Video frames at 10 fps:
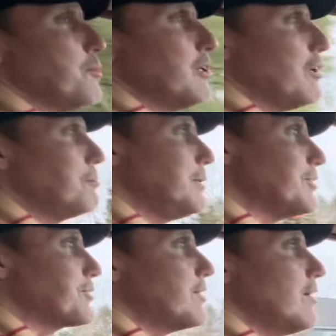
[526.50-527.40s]
well
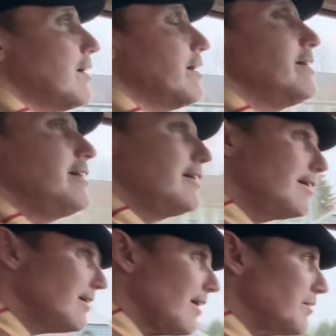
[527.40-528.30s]
built car.
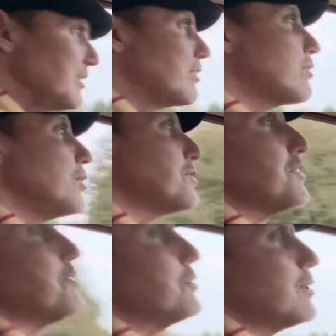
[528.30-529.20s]
Uh, when you close
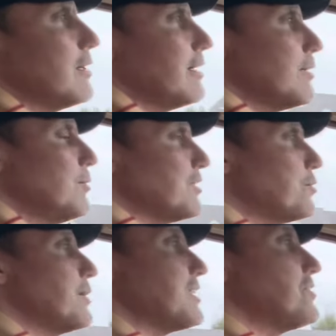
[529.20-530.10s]
the door on a
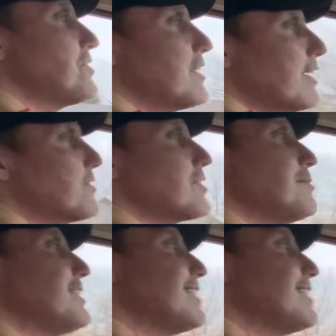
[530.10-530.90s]
126, I mean, you